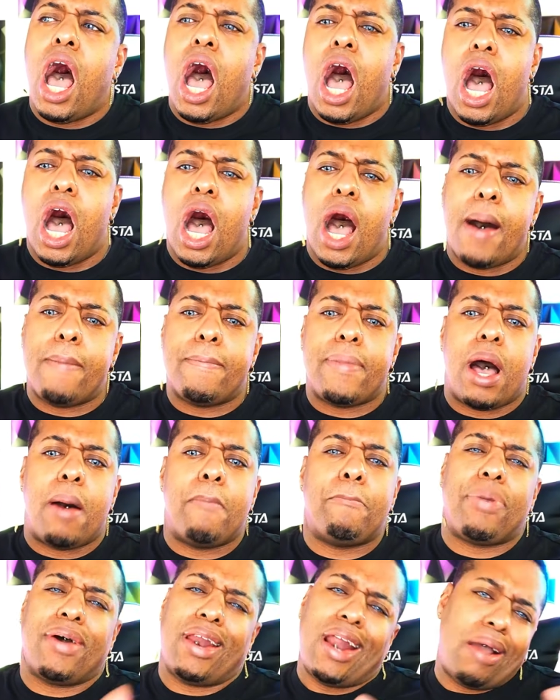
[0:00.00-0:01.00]

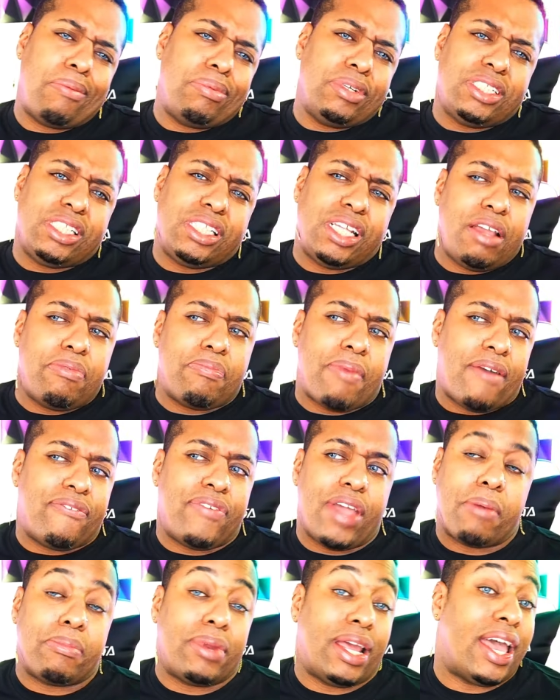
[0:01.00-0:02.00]
But I would save my
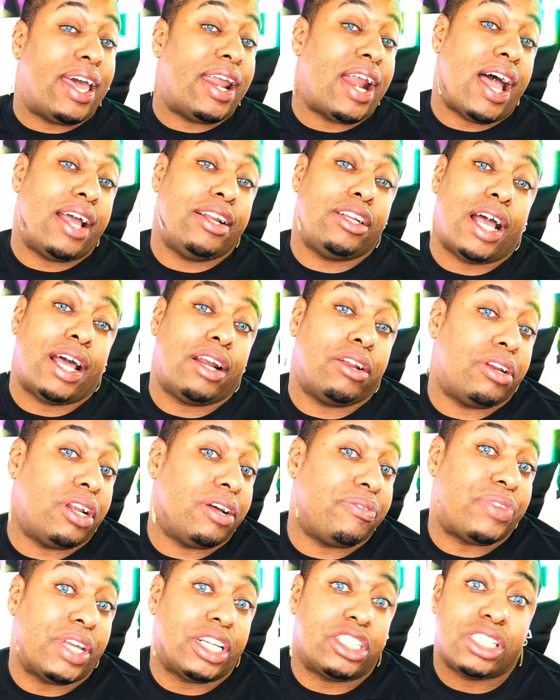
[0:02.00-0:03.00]
family, and I don't
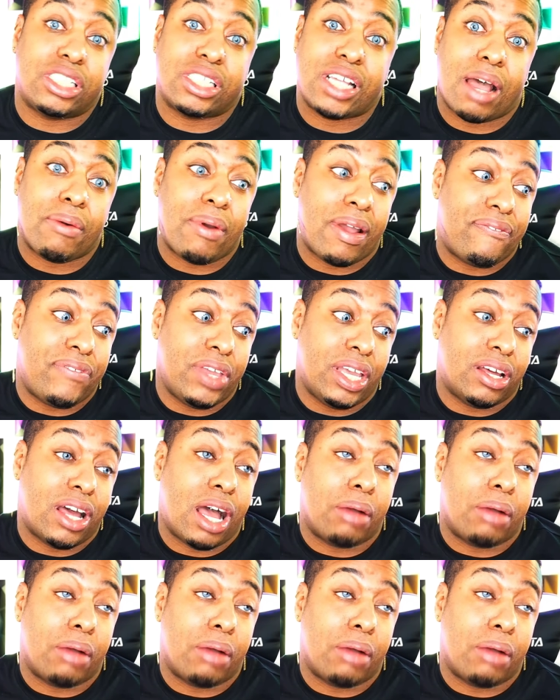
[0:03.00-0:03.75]
know, that's just how I feel.